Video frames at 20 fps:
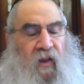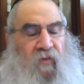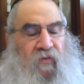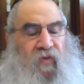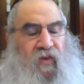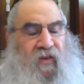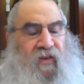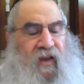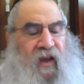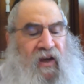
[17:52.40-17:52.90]

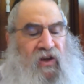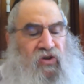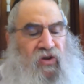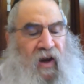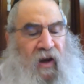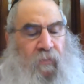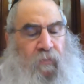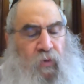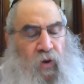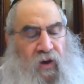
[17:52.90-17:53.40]

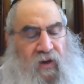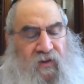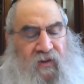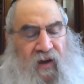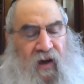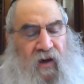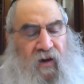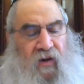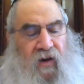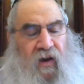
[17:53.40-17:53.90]
v'teisha aboy
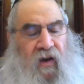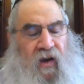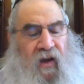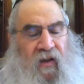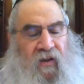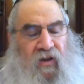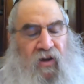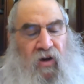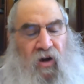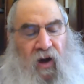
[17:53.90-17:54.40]
sachre,
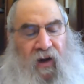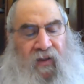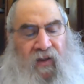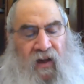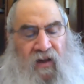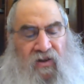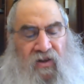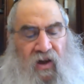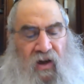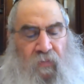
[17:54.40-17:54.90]
and the nine
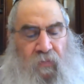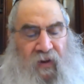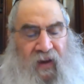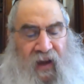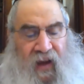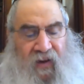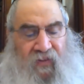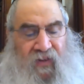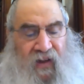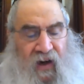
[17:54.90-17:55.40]
that it's going to be,
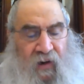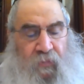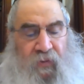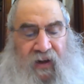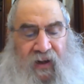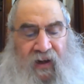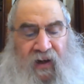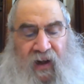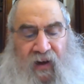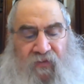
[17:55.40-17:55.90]
that I'm
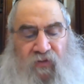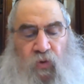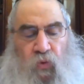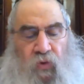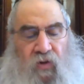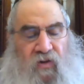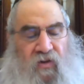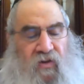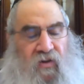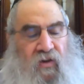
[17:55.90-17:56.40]
going to eat
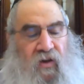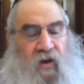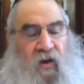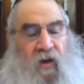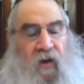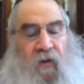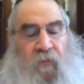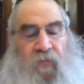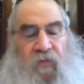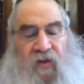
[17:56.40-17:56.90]
afterwards,
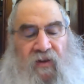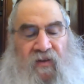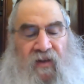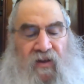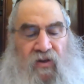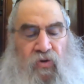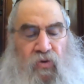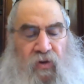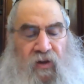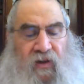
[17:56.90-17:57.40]
is
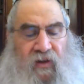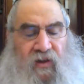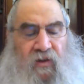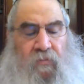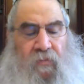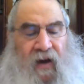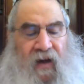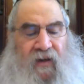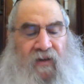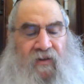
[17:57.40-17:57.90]
asuyas
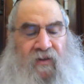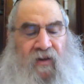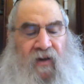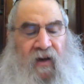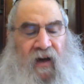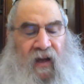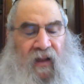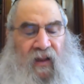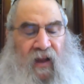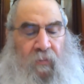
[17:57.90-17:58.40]

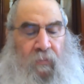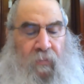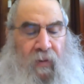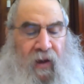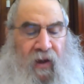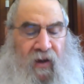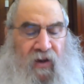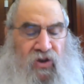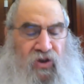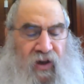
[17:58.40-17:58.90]
Meiser ala
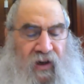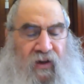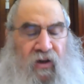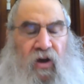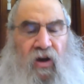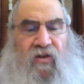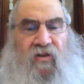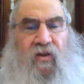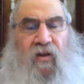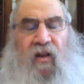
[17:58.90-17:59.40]
mea shani
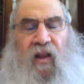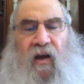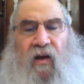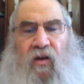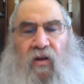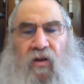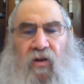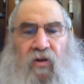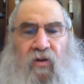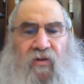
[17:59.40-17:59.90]
yosid
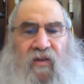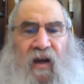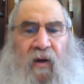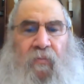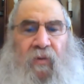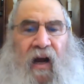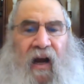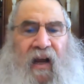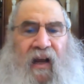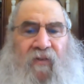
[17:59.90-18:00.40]

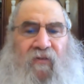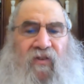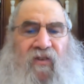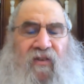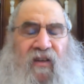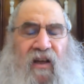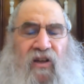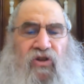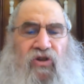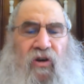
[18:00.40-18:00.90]
lechel. I have
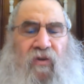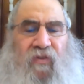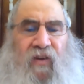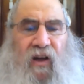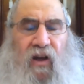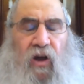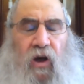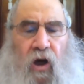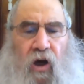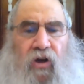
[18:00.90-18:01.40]
intention of
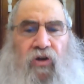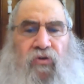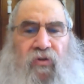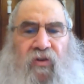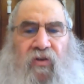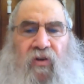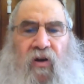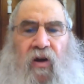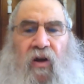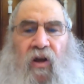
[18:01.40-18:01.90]
eating 100.
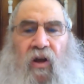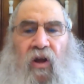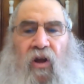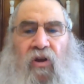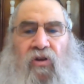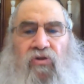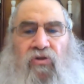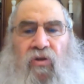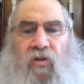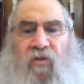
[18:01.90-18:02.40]

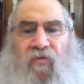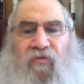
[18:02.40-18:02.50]
So the